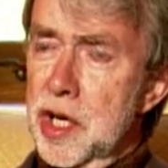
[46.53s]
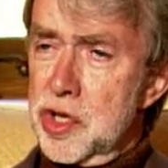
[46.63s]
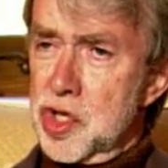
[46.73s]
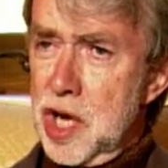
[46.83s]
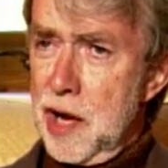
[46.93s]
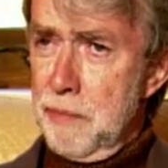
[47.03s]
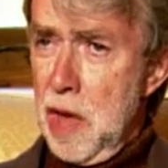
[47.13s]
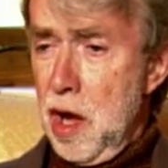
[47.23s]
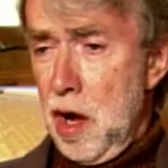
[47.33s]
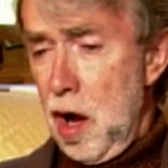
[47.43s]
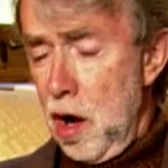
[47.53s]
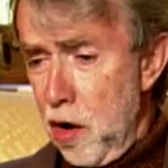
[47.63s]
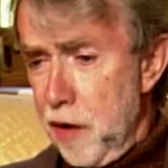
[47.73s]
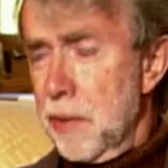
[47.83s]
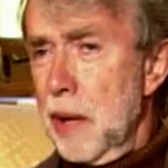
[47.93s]
that a
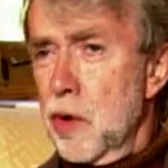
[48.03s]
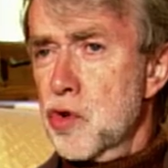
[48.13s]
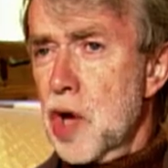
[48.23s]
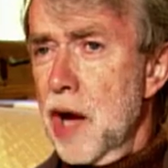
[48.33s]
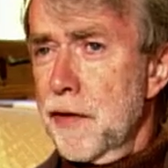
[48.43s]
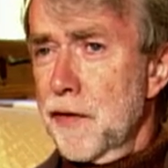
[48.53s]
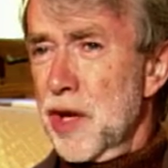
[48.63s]
lot of people who drive the